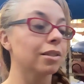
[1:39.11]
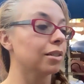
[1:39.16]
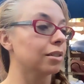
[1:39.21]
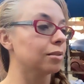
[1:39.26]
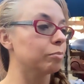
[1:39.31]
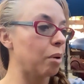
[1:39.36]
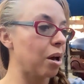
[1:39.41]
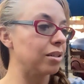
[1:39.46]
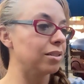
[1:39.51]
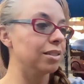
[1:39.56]

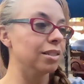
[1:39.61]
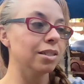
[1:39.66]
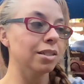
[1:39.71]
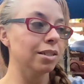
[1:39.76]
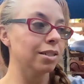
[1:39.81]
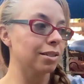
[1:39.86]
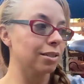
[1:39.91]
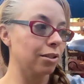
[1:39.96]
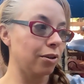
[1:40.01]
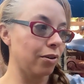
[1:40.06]
It's pussy,
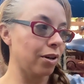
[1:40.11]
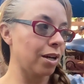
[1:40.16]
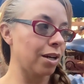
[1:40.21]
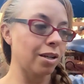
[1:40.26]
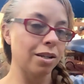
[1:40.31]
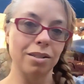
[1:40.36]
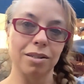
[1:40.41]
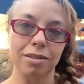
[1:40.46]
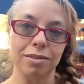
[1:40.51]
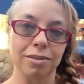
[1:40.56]
it's
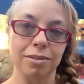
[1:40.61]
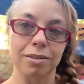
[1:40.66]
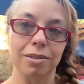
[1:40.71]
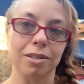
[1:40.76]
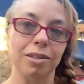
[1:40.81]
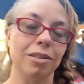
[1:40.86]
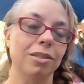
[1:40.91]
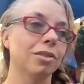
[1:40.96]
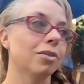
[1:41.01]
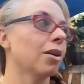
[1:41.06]
green, it doesn't look
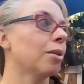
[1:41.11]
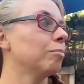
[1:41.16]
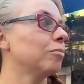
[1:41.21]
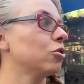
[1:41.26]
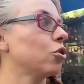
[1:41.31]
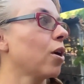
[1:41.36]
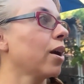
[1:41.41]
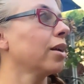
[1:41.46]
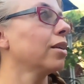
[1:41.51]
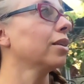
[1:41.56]
good, so I'm
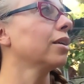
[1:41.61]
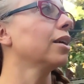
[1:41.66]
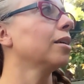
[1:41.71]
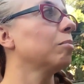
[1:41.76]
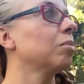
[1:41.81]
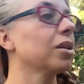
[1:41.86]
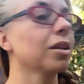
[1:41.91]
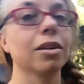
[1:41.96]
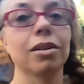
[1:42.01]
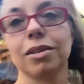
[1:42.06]
trying to
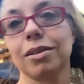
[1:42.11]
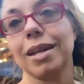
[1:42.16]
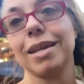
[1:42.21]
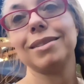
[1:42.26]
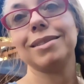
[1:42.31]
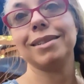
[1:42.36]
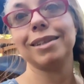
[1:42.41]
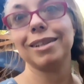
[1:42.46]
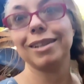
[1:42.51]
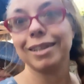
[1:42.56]
keep it
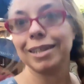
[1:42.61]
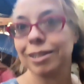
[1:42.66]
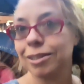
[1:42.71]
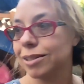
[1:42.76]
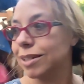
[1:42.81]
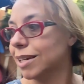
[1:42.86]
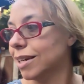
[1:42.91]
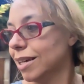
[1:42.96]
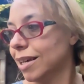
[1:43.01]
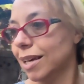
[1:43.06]
nice and clean.
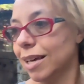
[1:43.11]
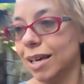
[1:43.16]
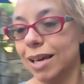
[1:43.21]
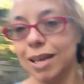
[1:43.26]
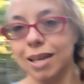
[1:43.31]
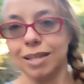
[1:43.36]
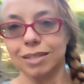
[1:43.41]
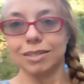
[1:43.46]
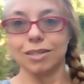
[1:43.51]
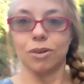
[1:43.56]

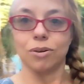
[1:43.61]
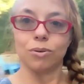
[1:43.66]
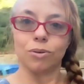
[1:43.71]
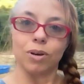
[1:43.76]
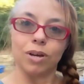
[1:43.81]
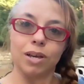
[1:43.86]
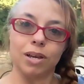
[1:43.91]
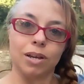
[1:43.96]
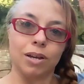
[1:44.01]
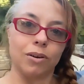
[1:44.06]
So
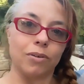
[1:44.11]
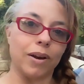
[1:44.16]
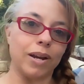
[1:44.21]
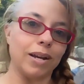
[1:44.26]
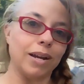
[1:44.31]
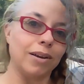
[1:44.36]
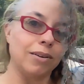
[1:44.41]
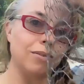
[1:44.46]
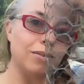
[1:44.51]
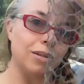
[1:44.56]
right
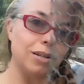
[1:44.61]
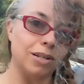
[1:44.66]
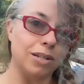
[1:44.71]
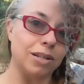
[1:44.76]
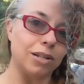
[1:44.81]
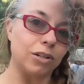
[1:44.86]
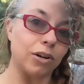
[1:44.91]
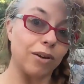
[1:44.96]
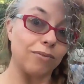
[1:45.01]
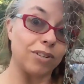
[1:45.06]
now,
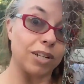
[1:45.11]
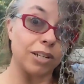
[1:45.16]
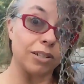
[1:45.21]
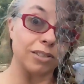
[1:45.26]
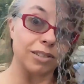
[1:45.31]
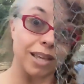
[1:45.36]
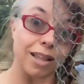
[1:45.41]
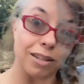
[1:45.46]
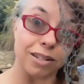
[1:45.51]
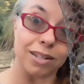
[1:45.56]
Gravedigger
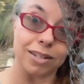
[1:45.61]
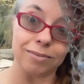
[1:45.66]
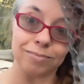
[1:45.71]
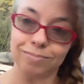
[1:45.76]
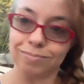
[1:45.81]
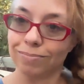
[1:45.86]
Skeleton.